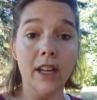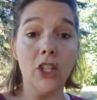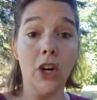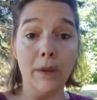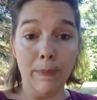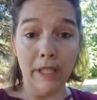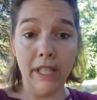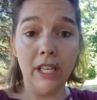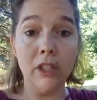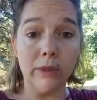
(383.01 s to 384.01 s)
your
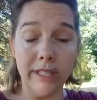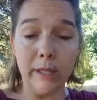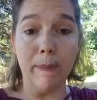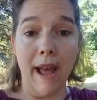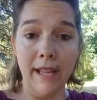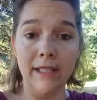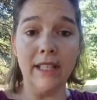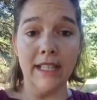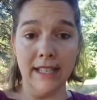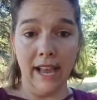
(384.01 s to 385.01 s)
ability to respond to
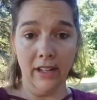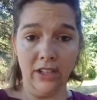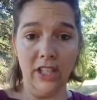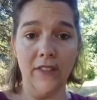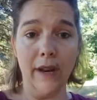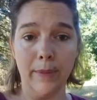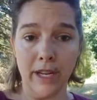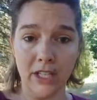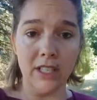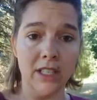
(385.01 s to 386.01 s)
these energy
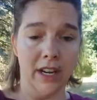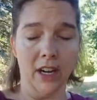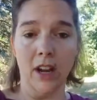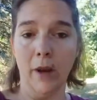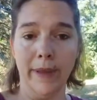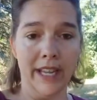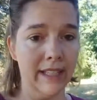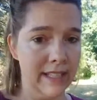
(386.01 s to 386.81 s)
vibrations that are coming in,